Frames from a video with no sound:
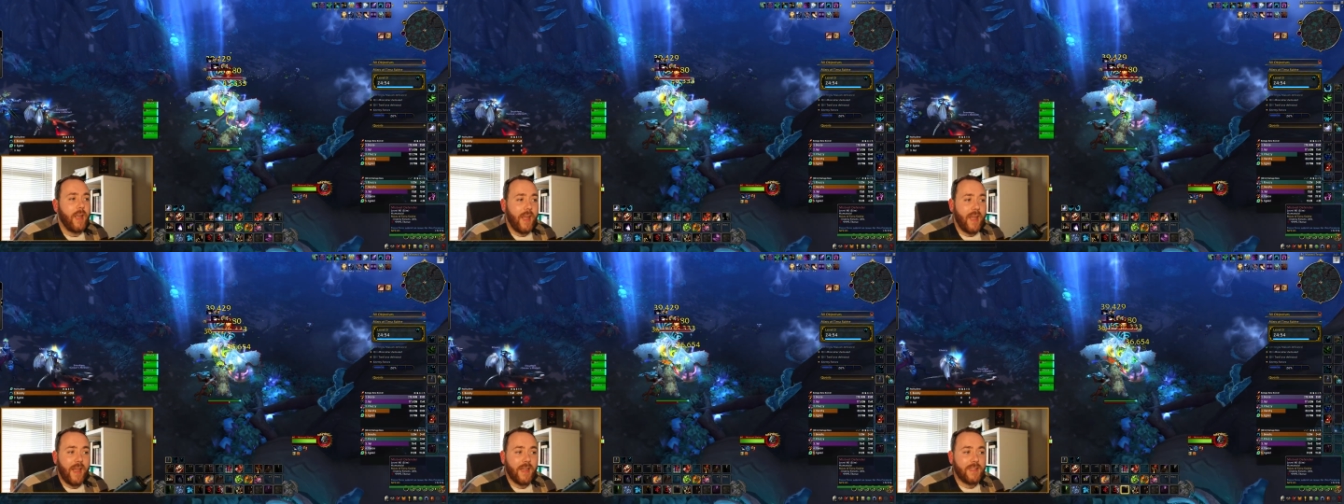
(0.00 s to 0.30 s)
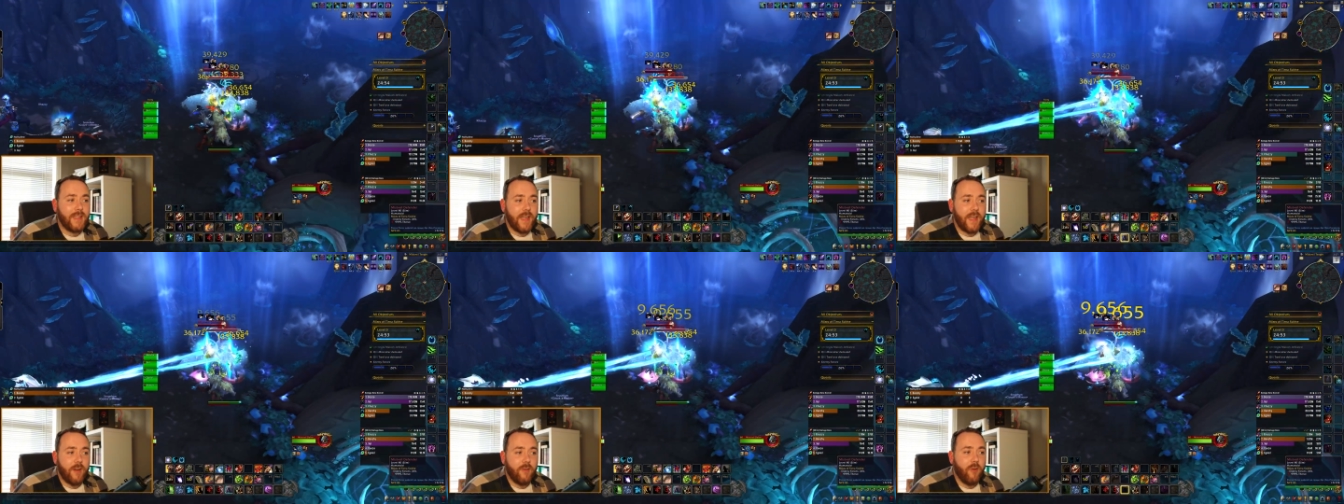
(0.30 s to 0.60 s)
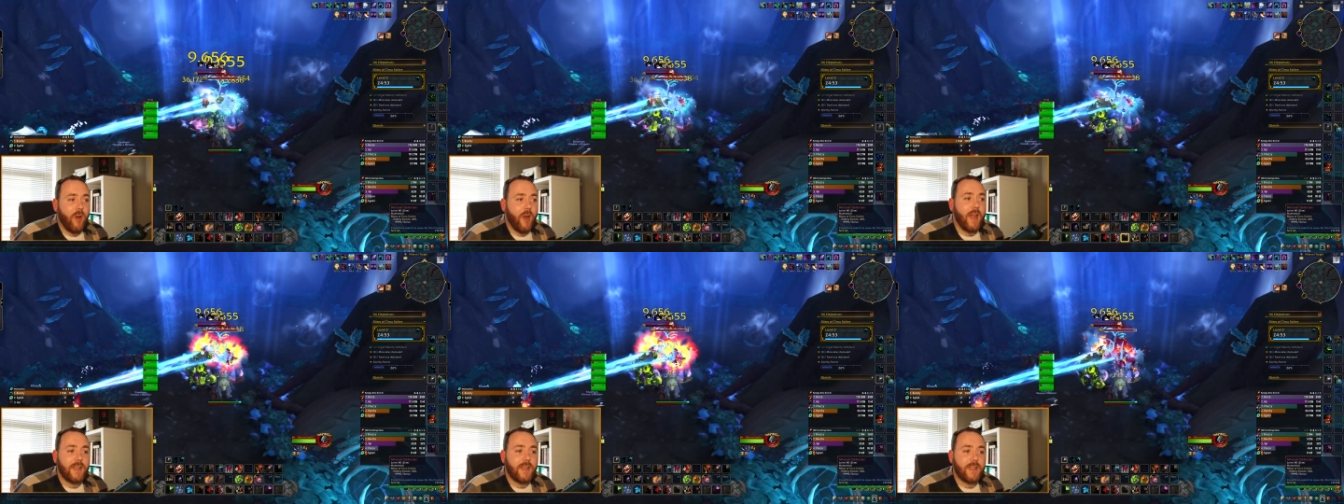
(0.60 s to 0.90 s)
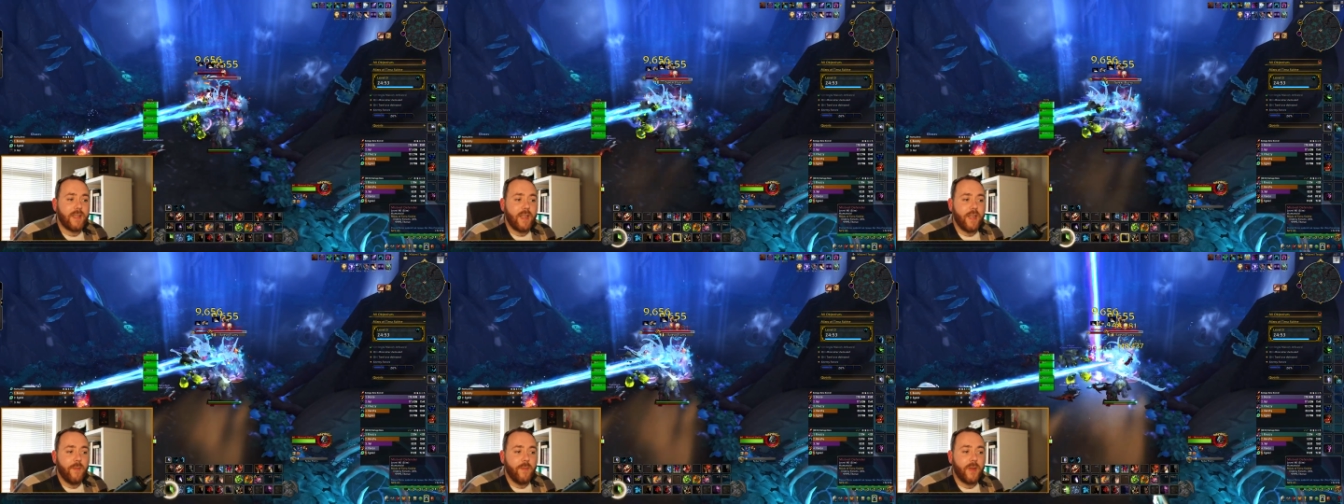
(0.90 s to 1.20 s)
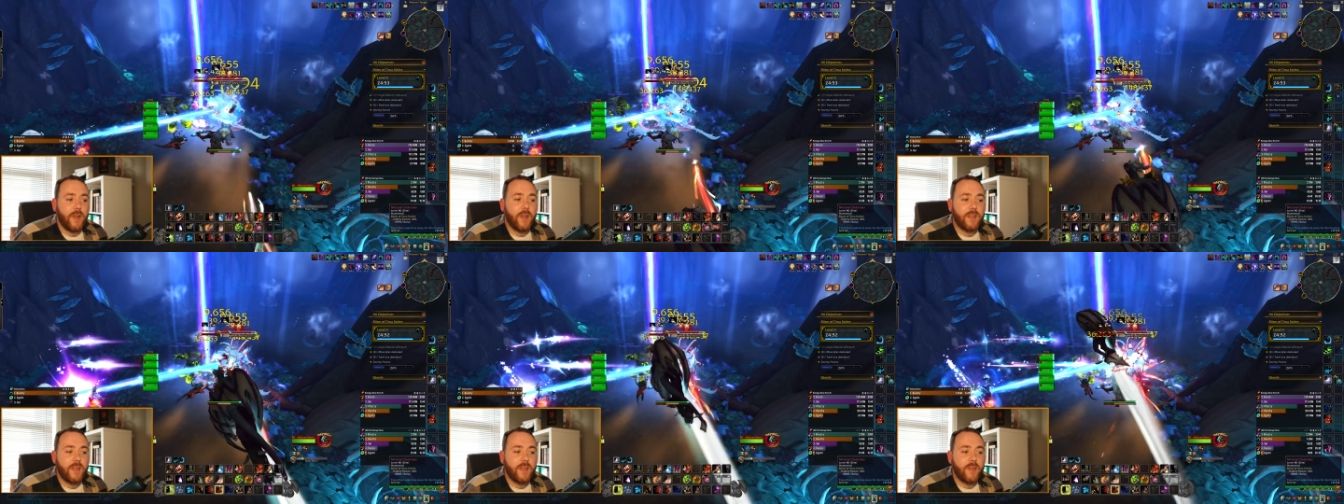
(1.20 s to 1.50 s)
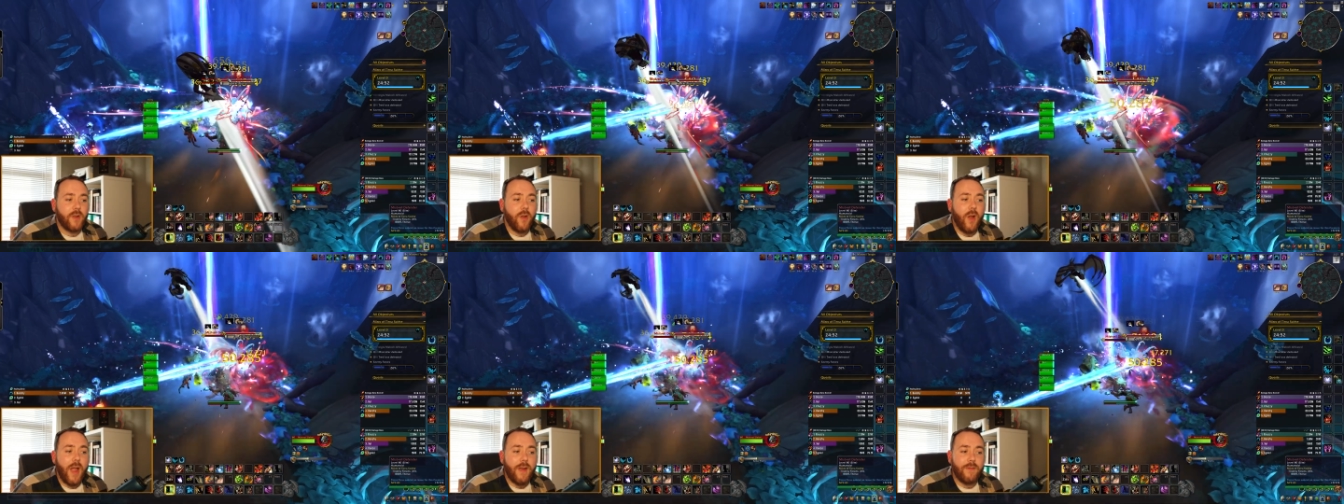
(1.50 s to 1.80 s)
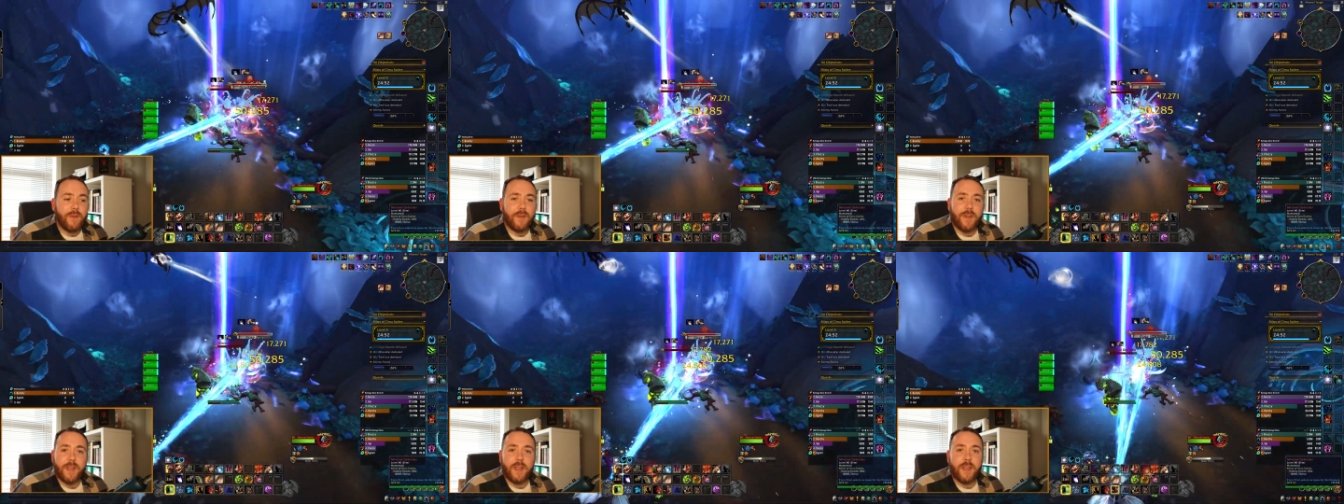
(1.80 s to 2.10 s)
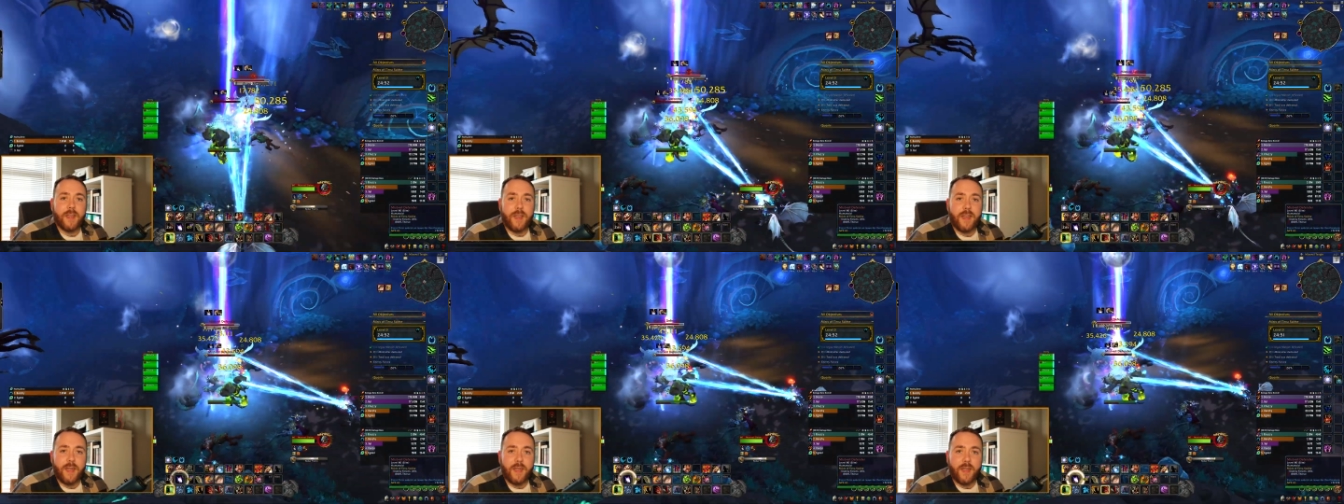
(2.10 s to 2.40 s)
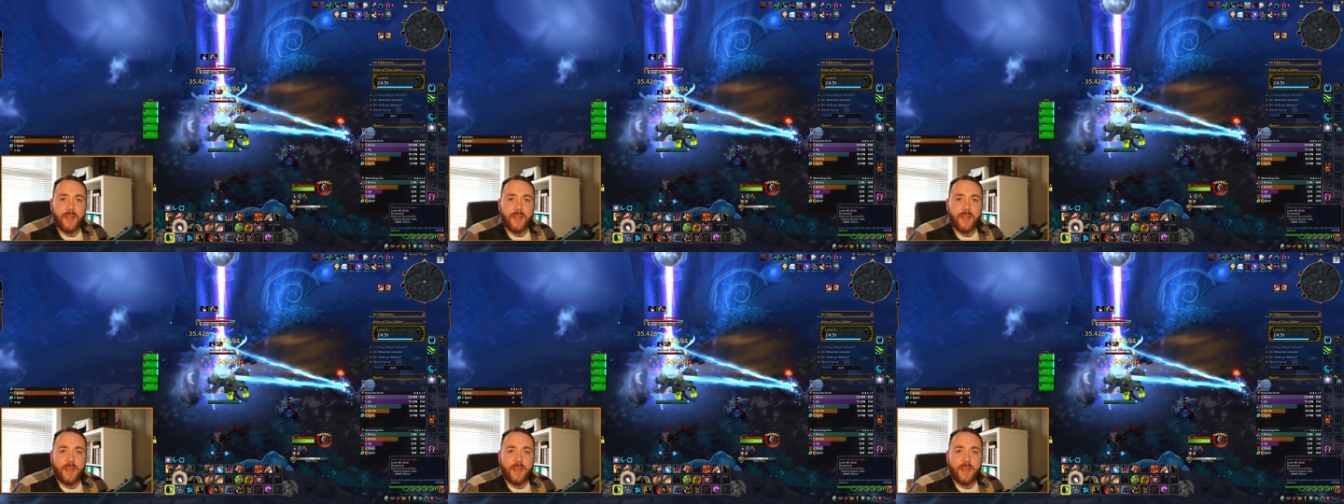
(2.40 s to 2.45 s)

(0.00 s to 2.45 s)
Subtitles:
A tier or S tier because it's got everything you need.